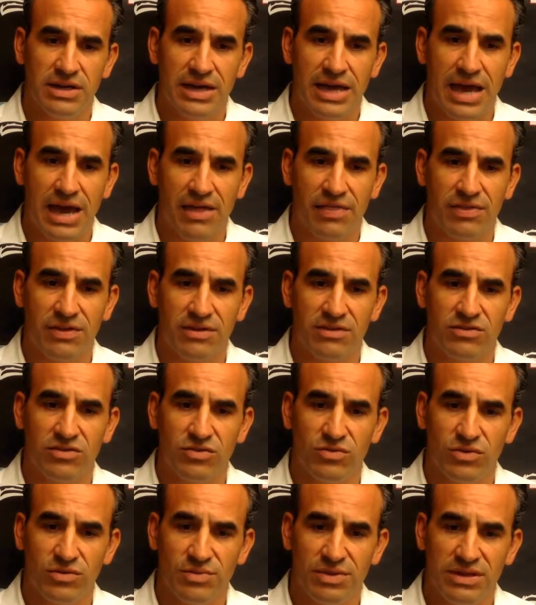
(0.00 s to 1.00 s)
athletes who
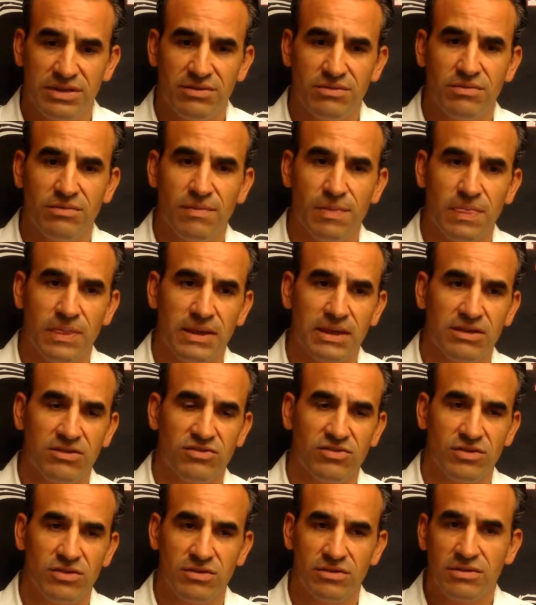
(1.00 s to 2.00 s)
would be
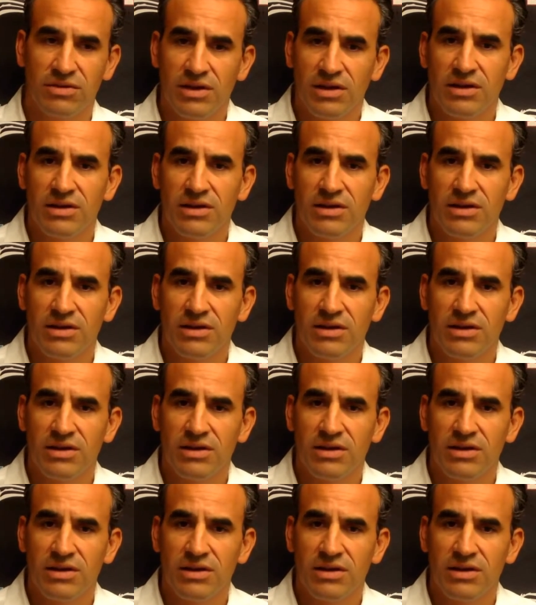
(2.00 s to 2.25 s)
considered